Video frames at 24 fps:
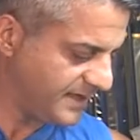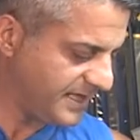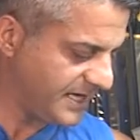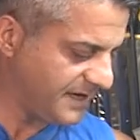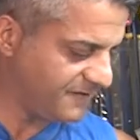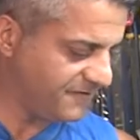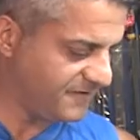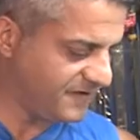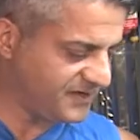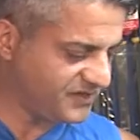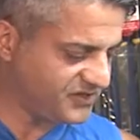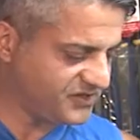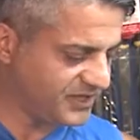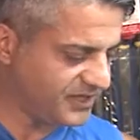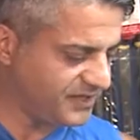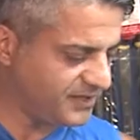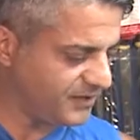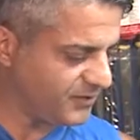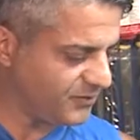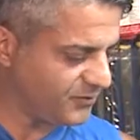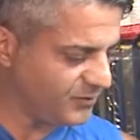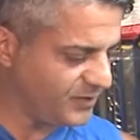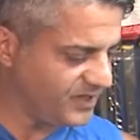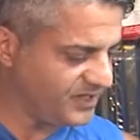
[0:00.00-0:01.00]
that fits
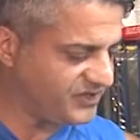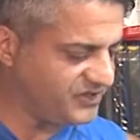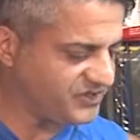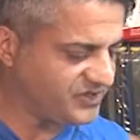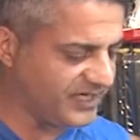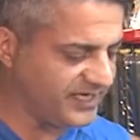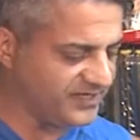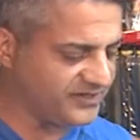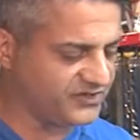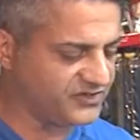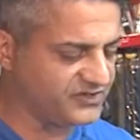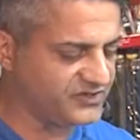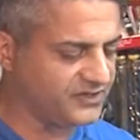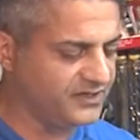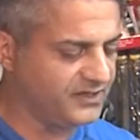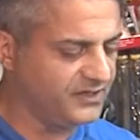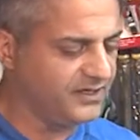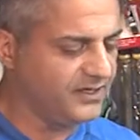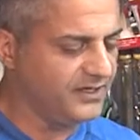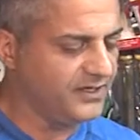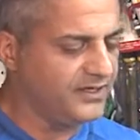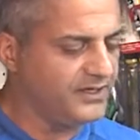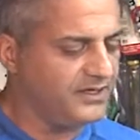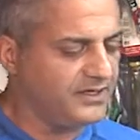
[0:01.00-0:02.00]
into the recess.
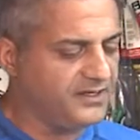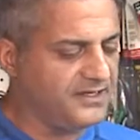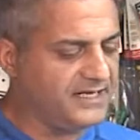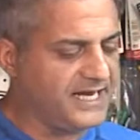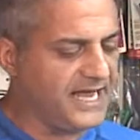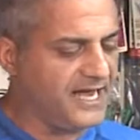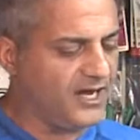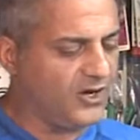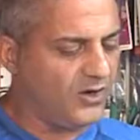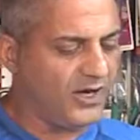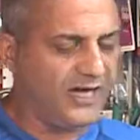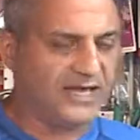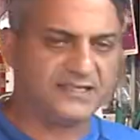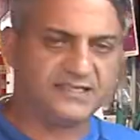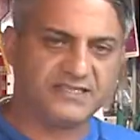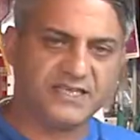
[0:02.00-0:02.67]
Now, on